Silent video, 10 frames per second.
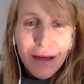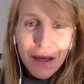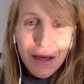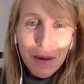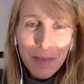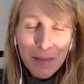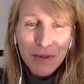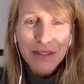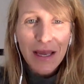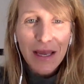hearing
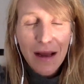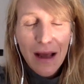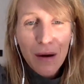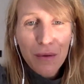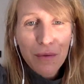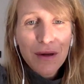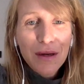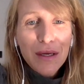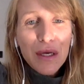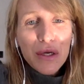people saying how
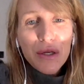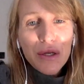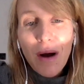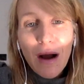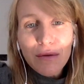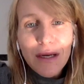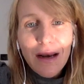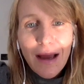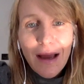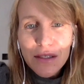they
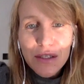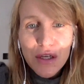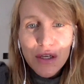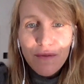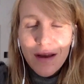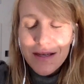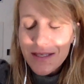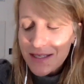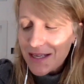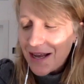like the service.